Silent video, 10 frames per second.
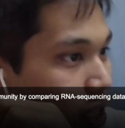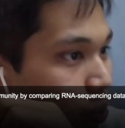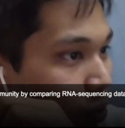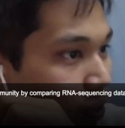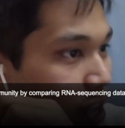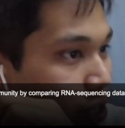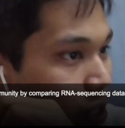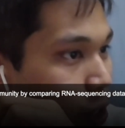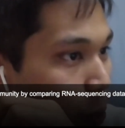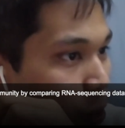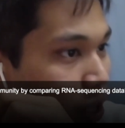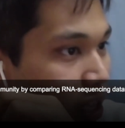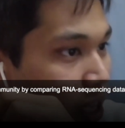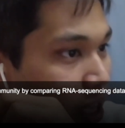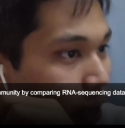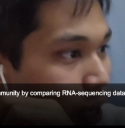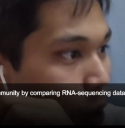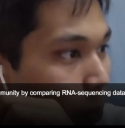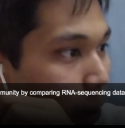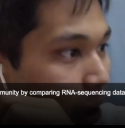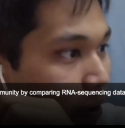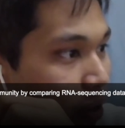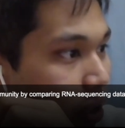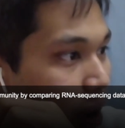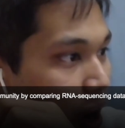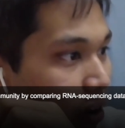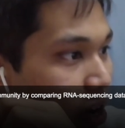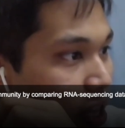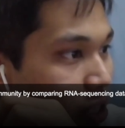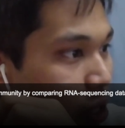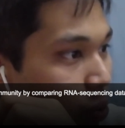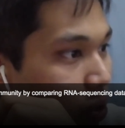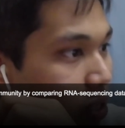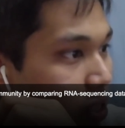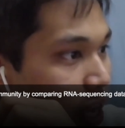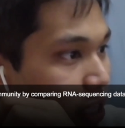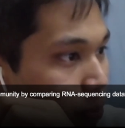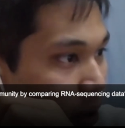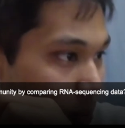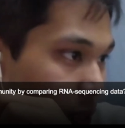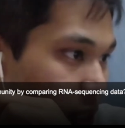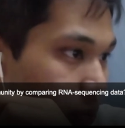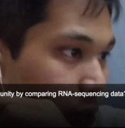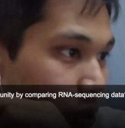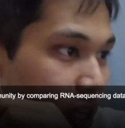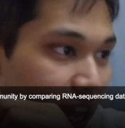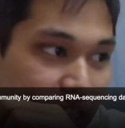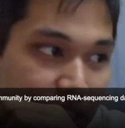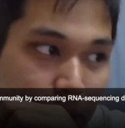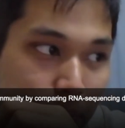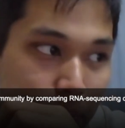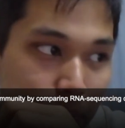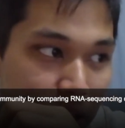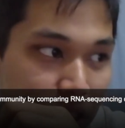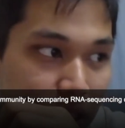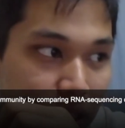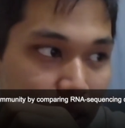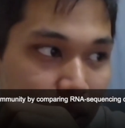with Asian community by comparing RNA sequence experiments between cancer patients